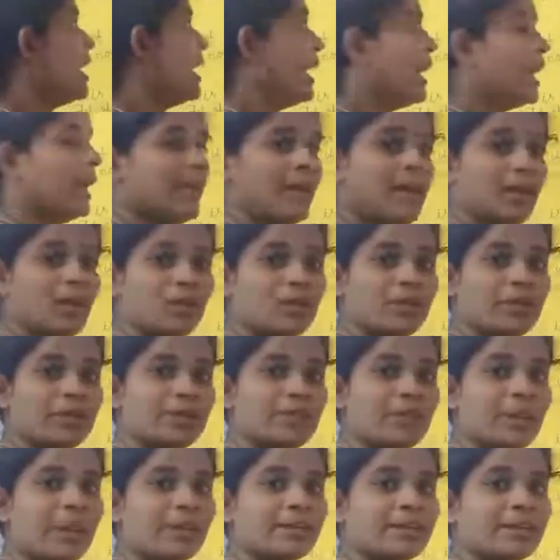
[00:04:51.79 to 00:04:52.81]
I have
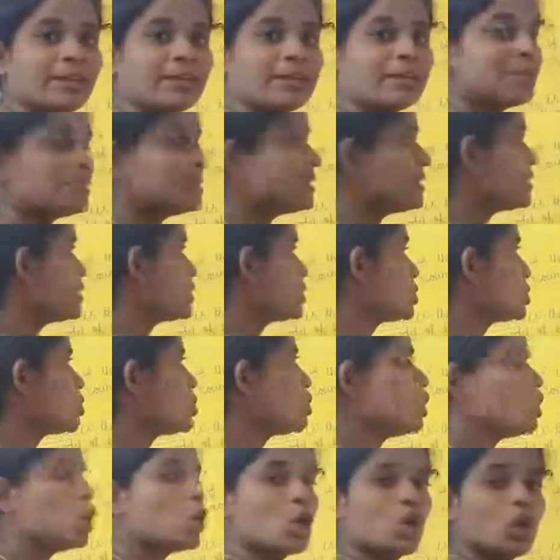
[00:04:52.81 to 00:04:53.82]
divided this
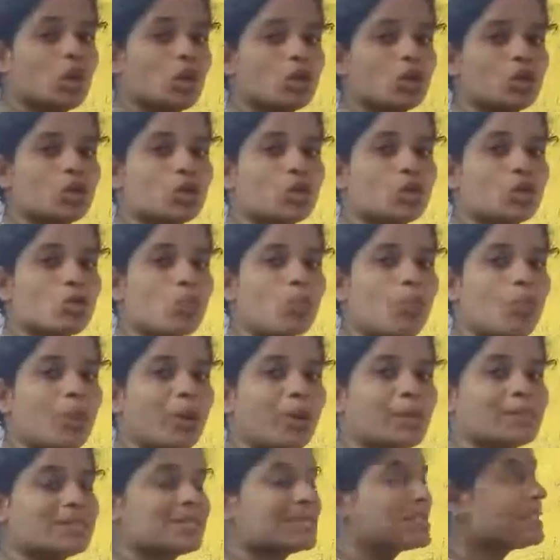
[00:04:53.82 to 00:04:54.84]
into 2
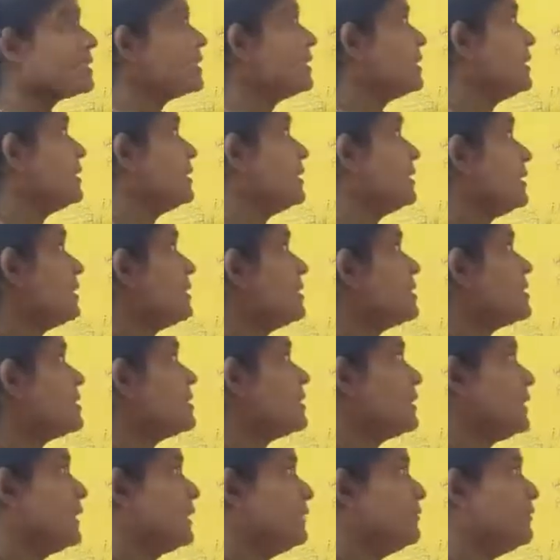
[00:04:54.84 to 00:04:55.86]
parts. Earth
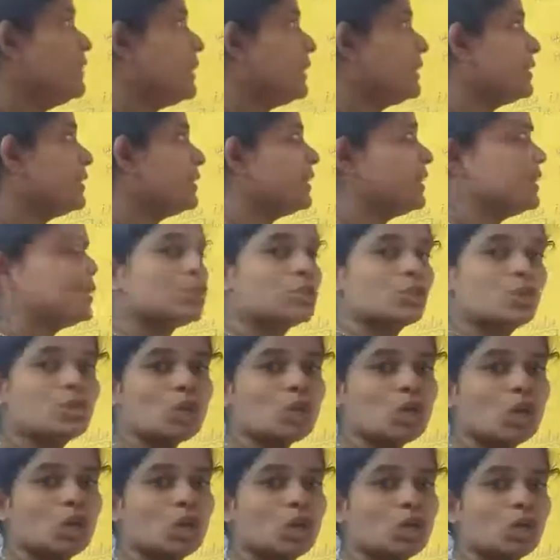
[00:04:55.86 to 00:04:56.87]
divided
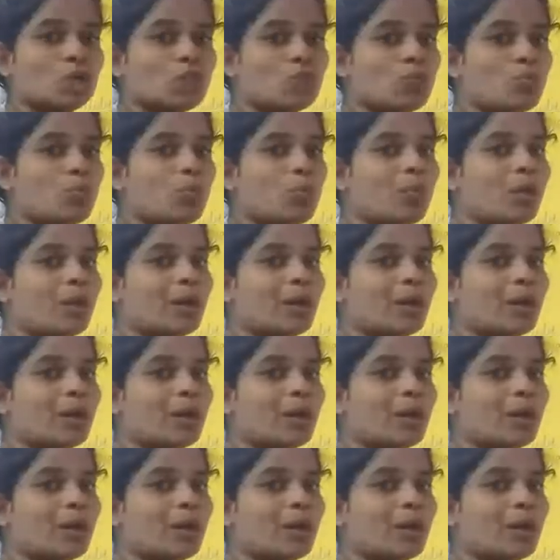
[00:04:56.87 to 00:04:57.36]
into two